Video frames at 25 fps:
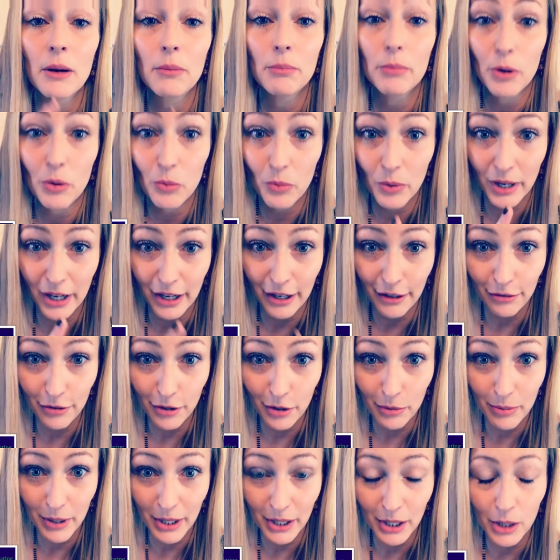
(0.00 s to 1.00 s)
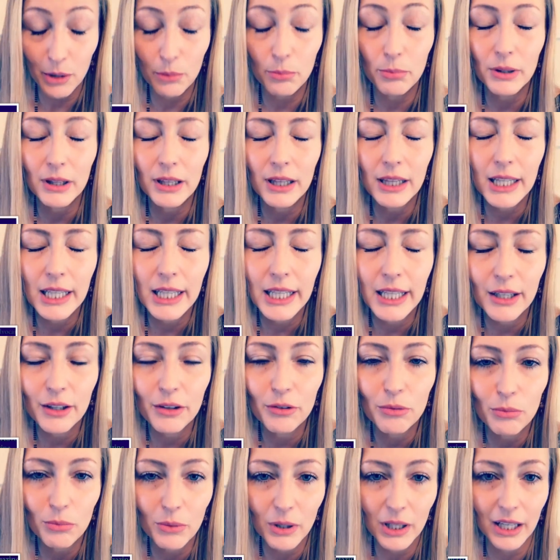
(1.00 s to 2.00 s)
But when I feel better,
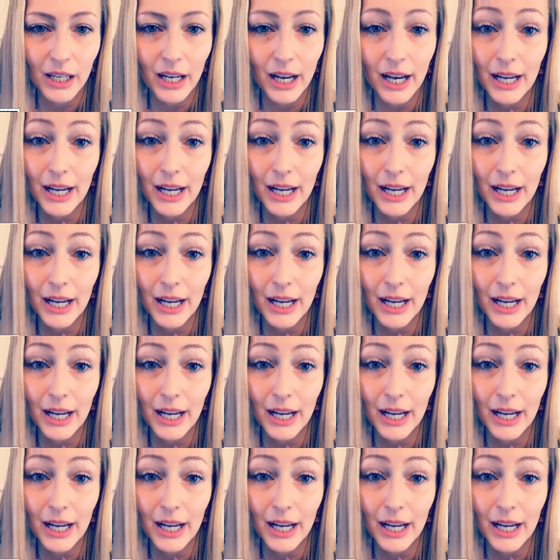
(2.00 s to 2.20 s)
believe me,